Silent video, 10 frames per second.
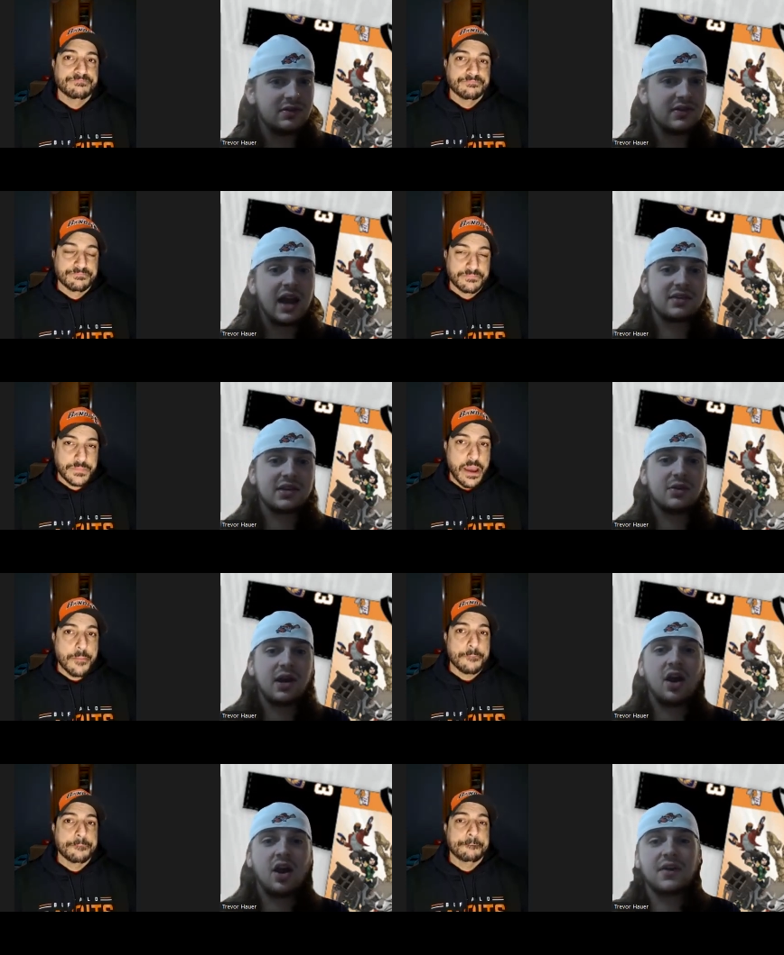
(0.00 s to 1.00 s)
Speaker 1: to execute yeah.
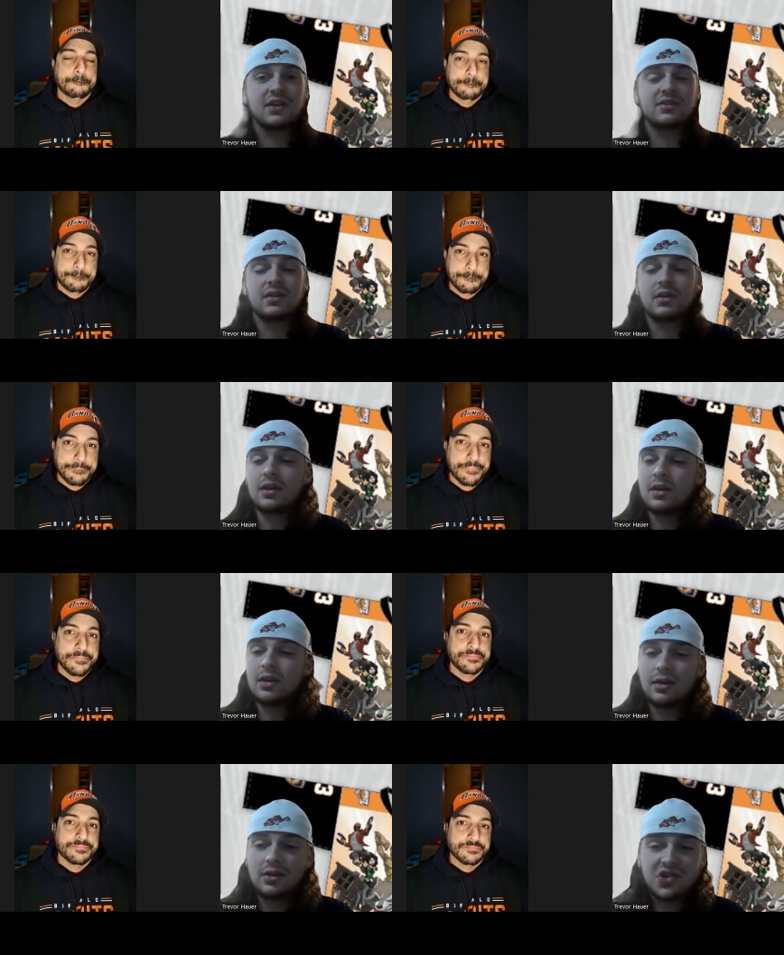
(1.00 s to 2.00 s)
on offense.
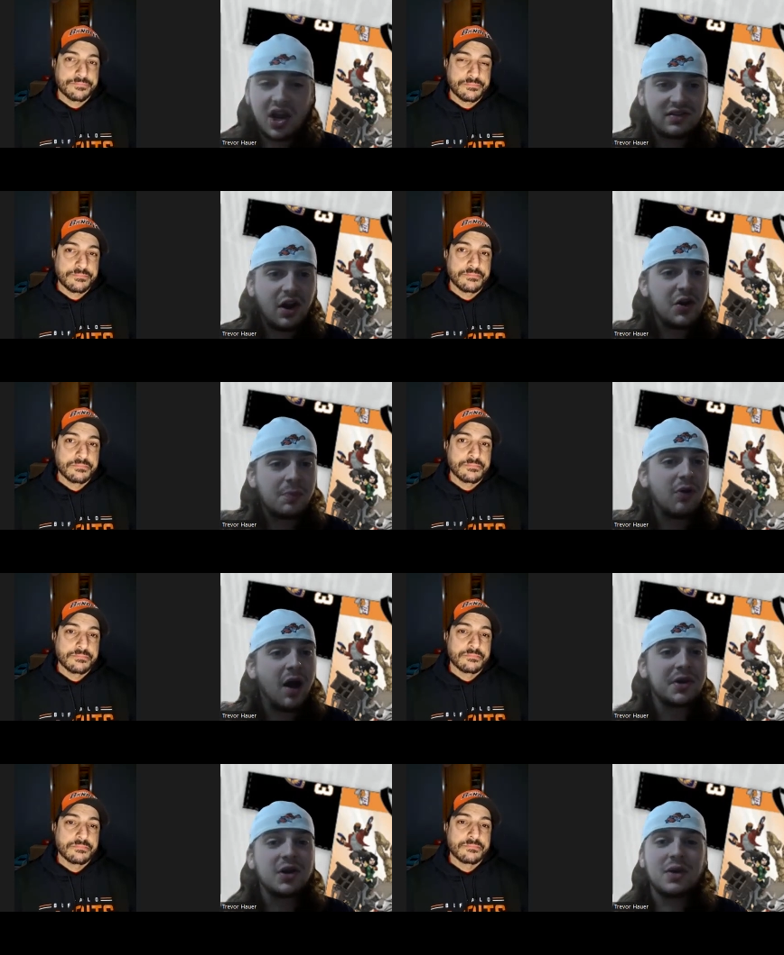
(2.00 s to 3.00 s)
Chances are you're
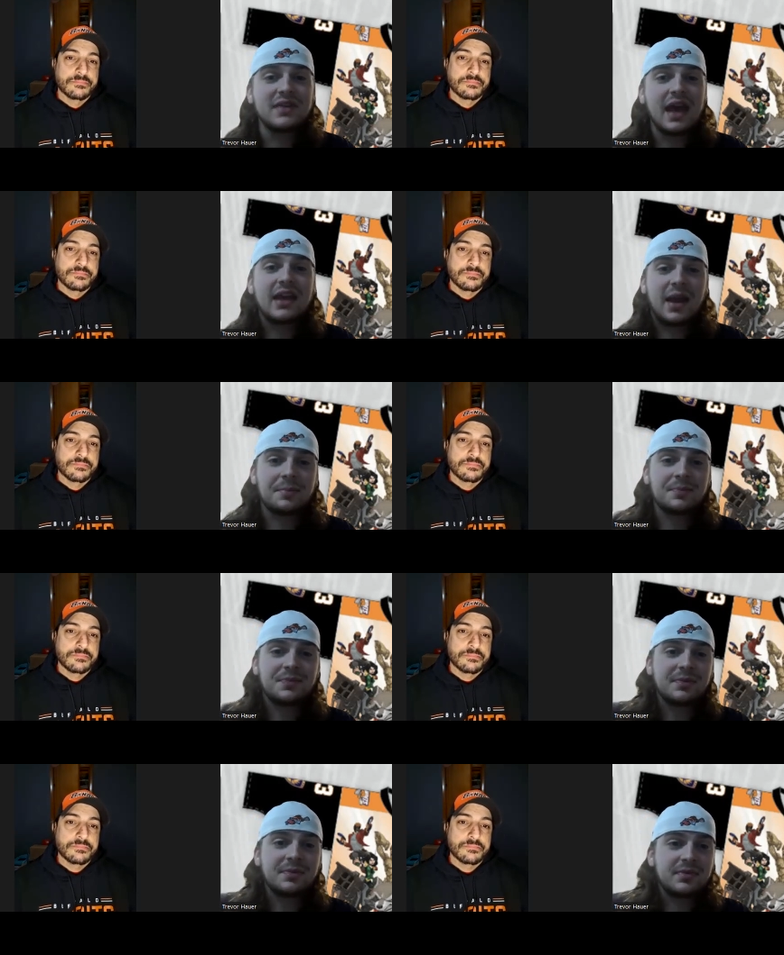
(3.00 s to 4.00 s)
probably going to win that game
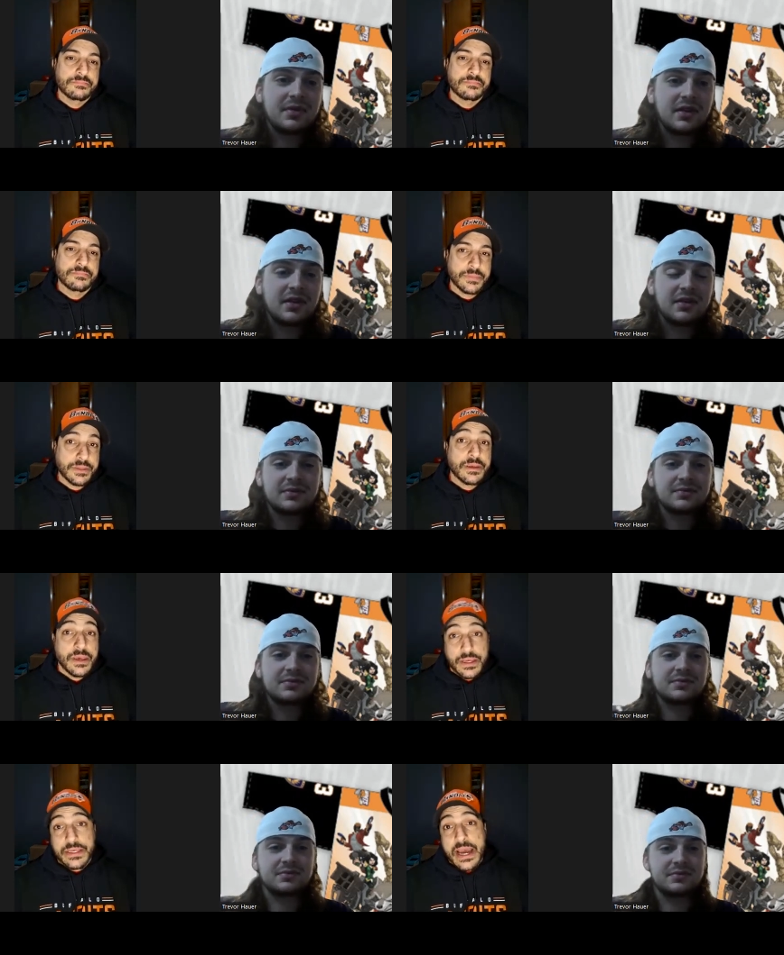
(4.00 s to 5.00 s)

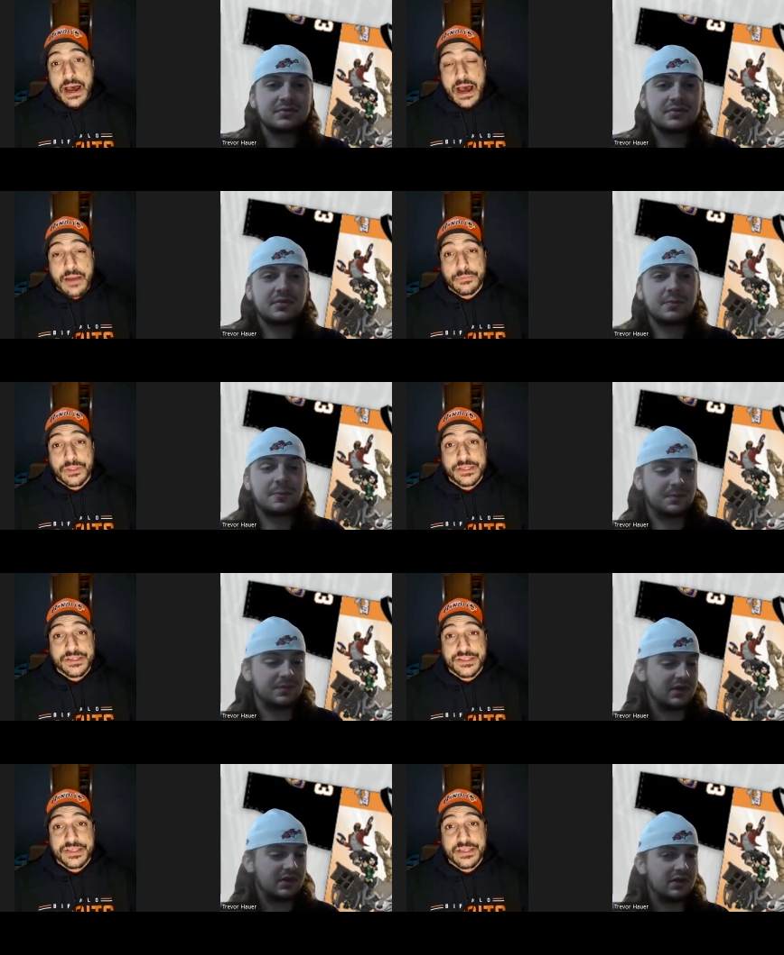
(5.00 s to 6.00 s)
Speaker 2: yeah, I would like to
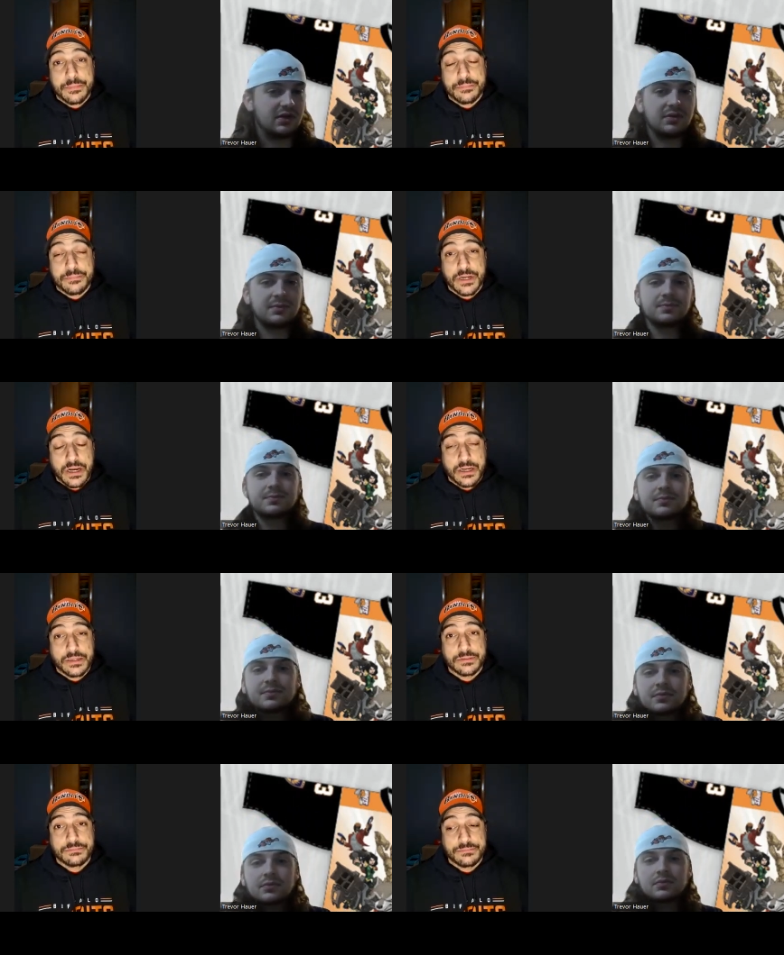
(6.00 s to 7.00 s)
see them uh,
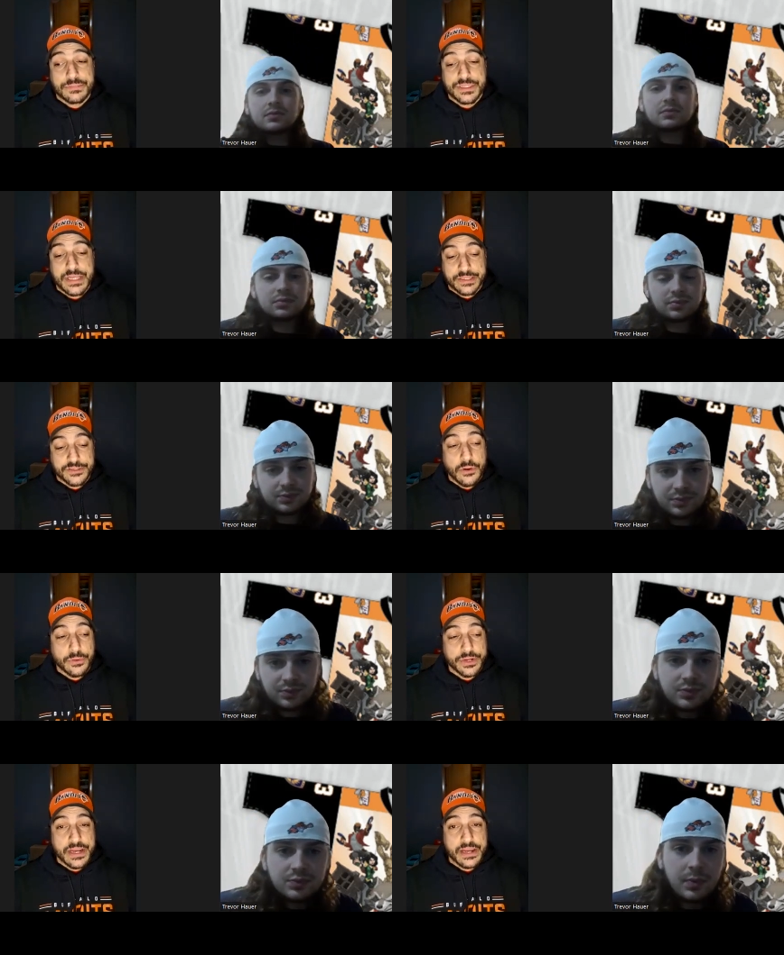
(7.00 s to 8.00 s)
set the tone
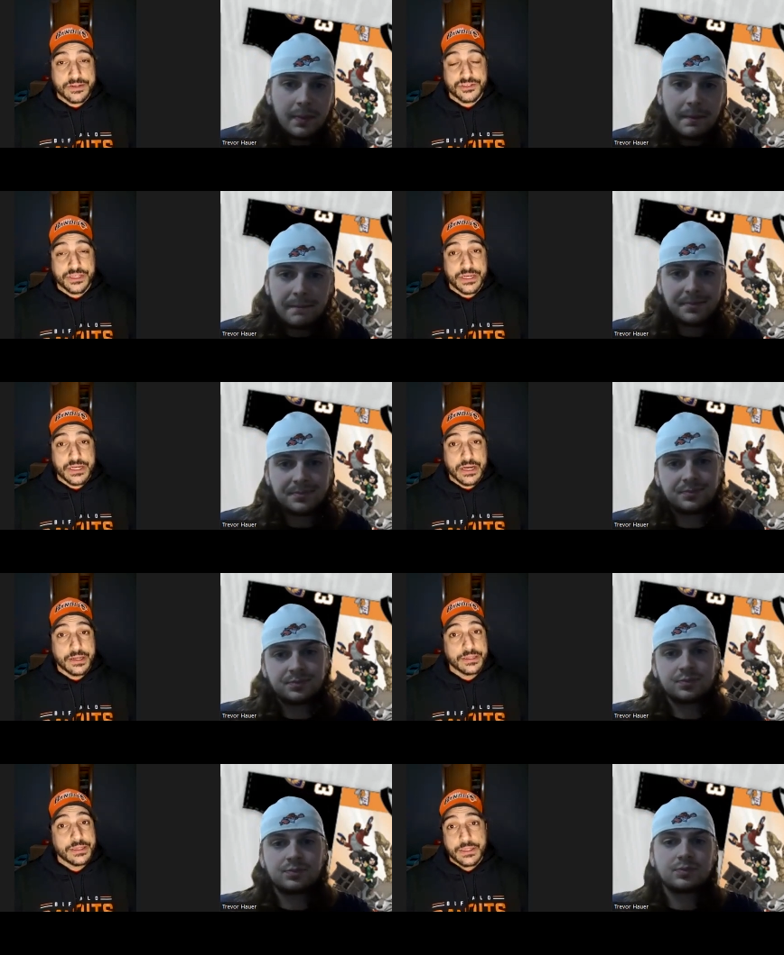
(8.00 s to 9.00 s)
and actually uh,
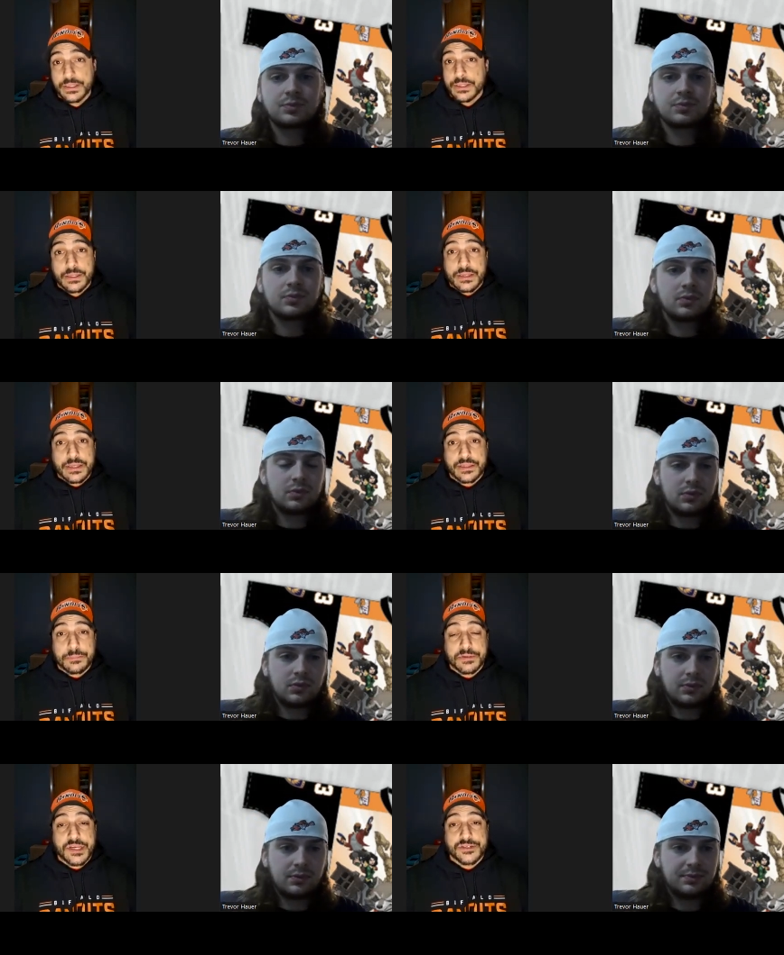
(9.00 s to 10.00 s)
get the
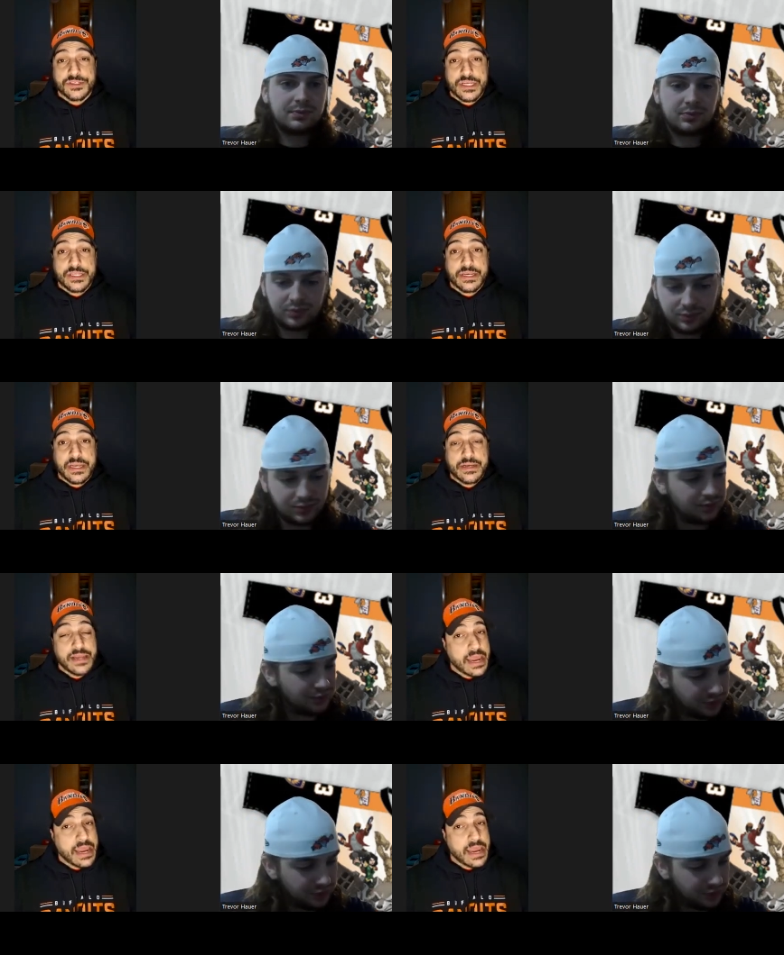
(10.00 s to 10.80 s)
possessions that they need.